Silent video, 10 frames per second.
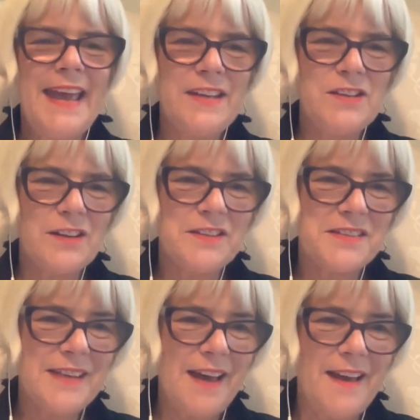And our
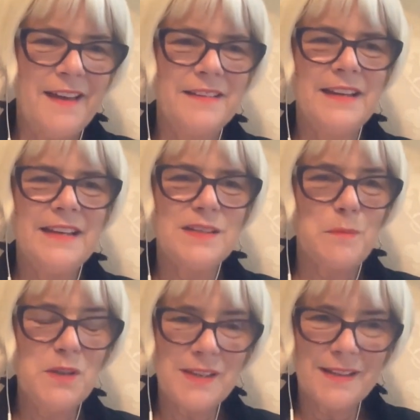son is
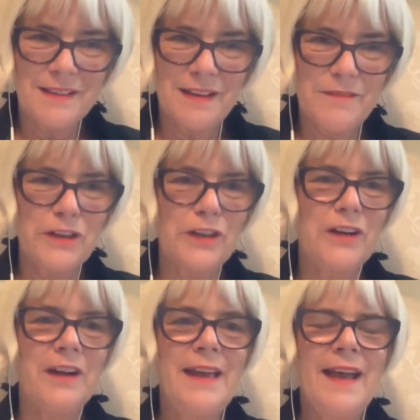a music
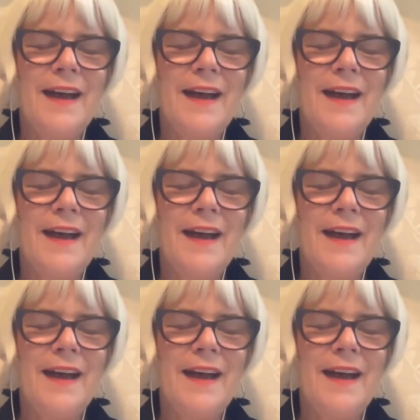lover.